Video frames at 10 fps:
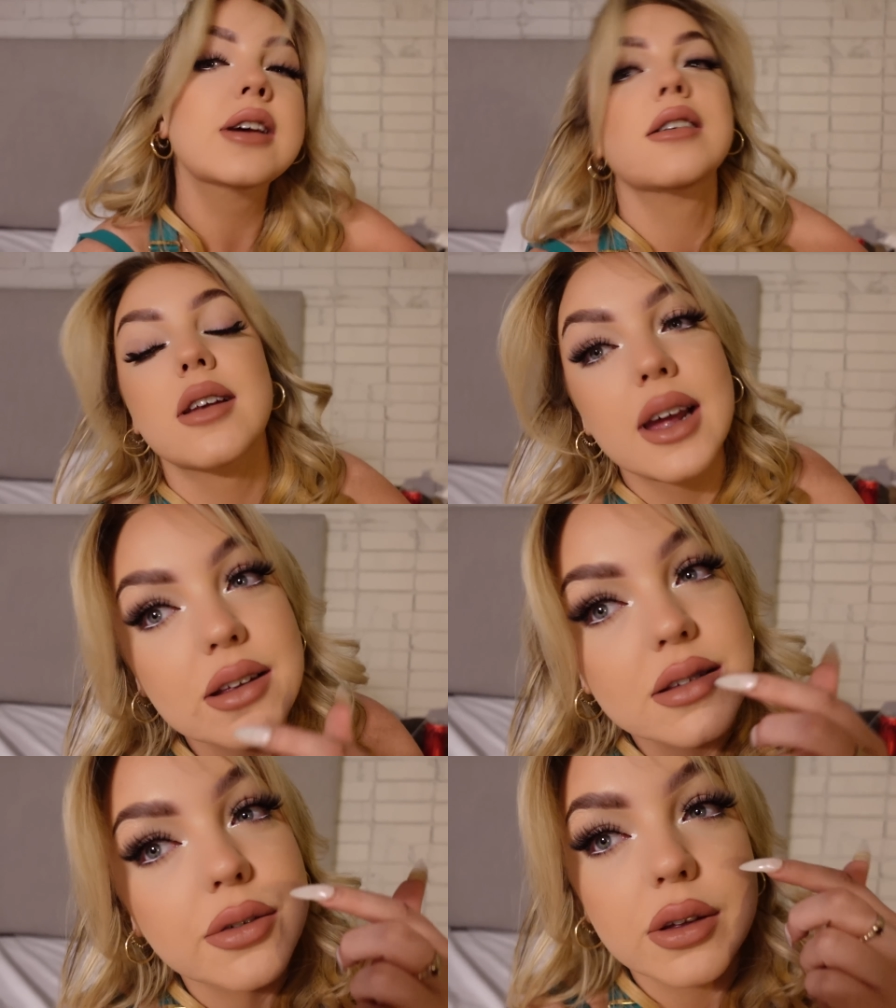Today
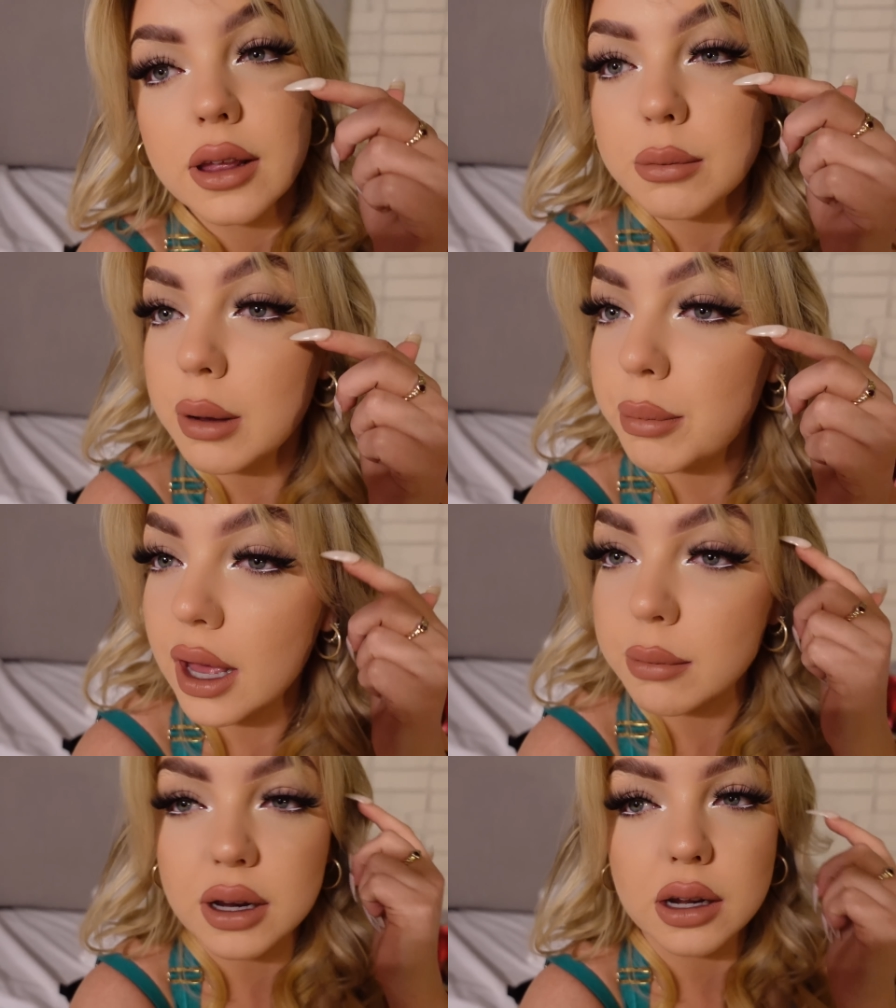is definitely like my
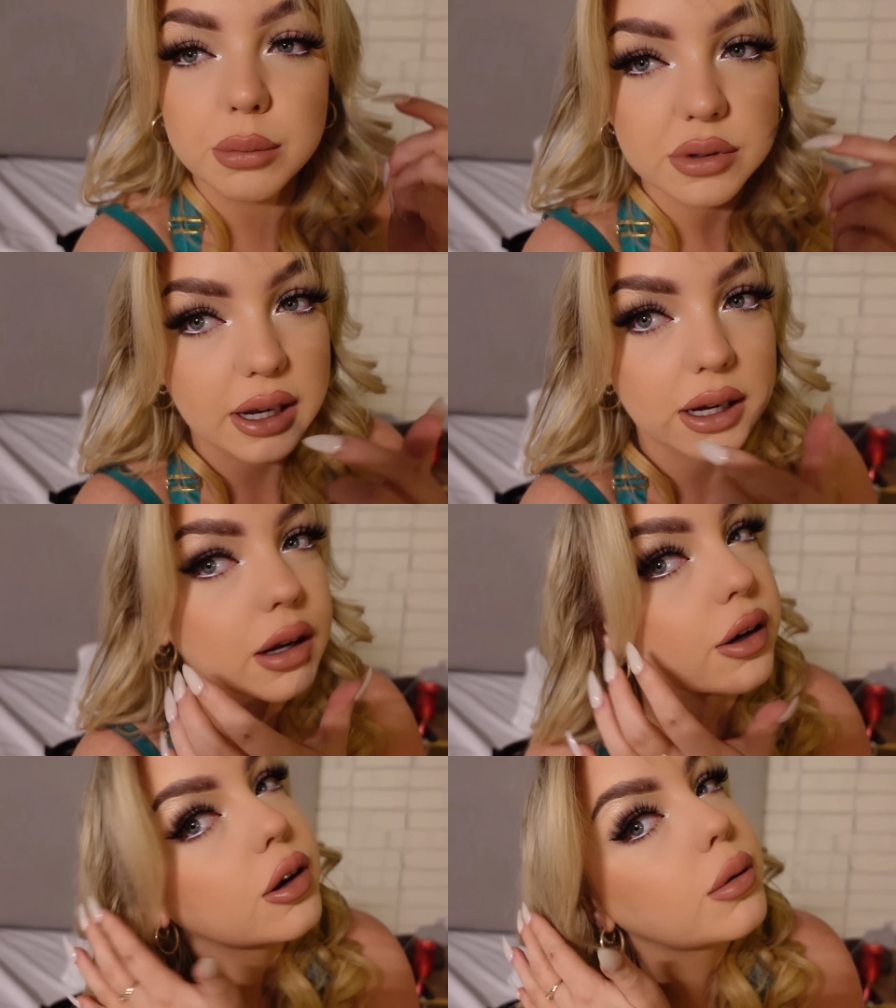bad makeup day.
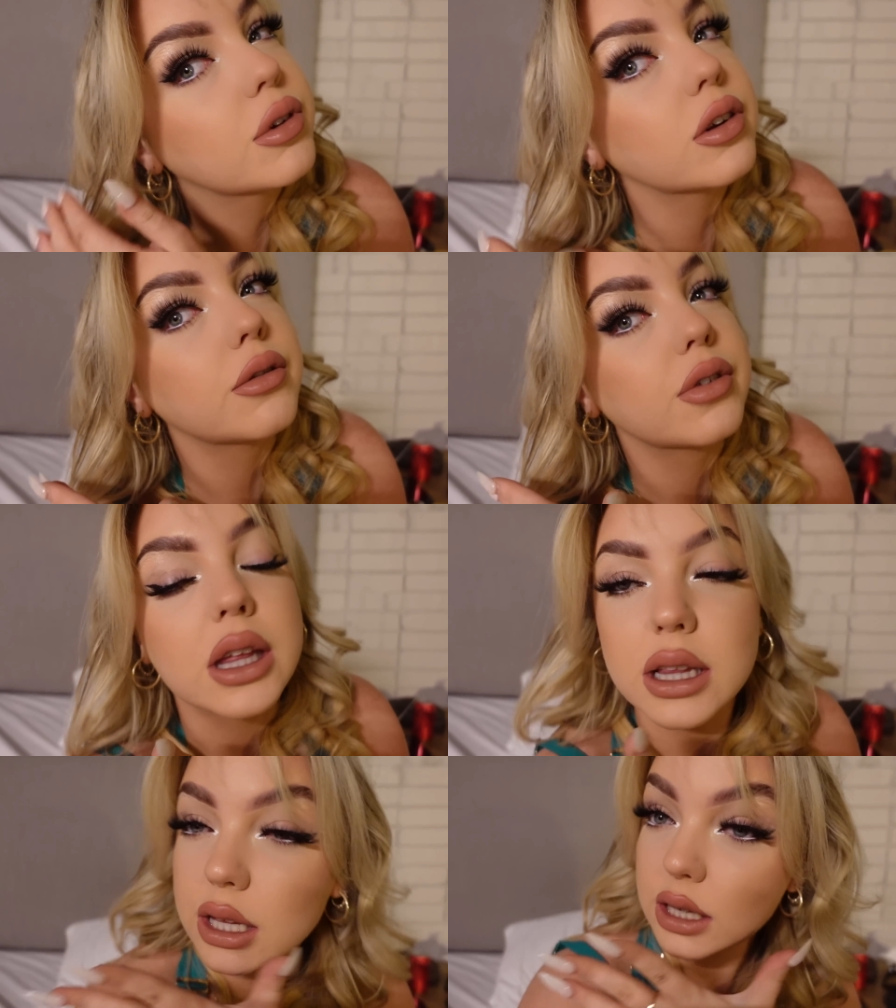I don't know, I'm just not
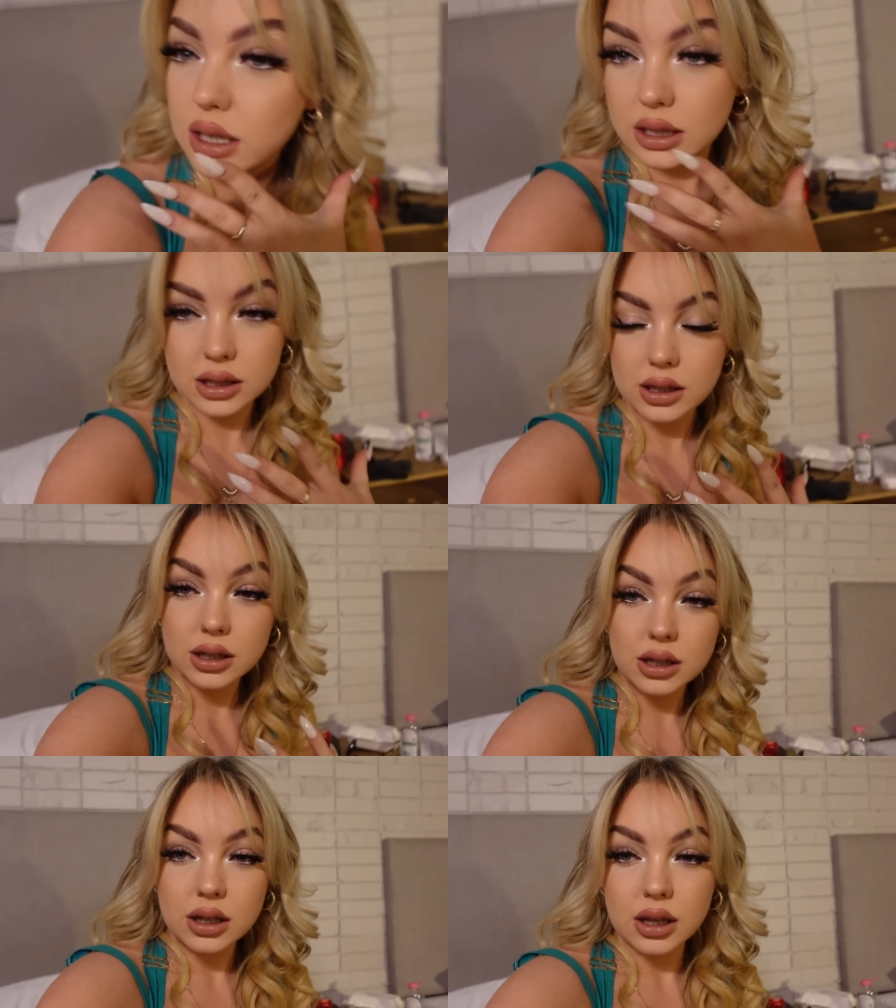feeling like
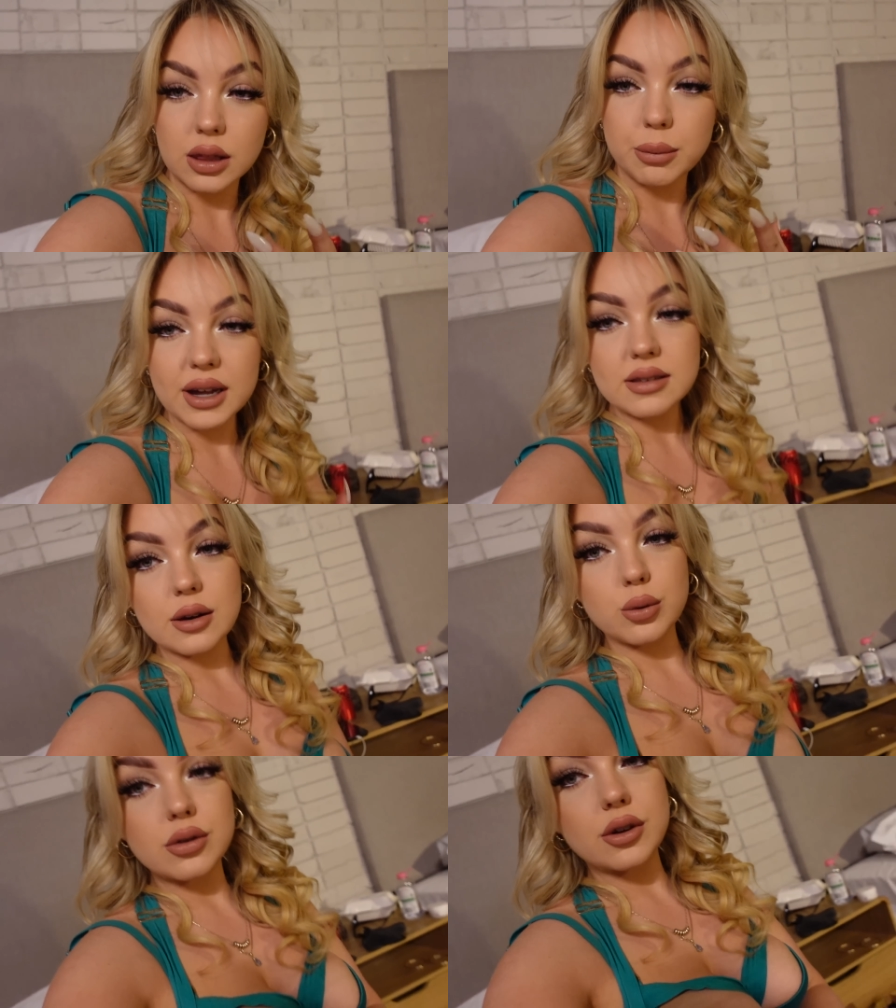the best.
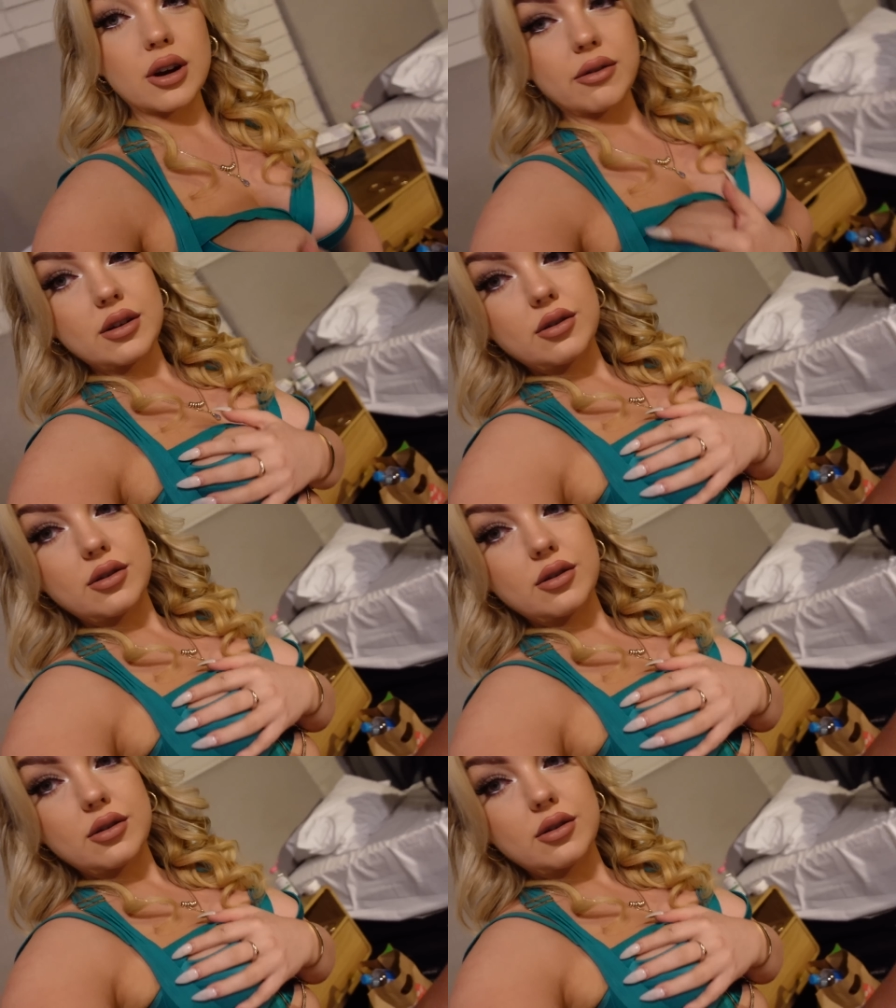And also, I don't have any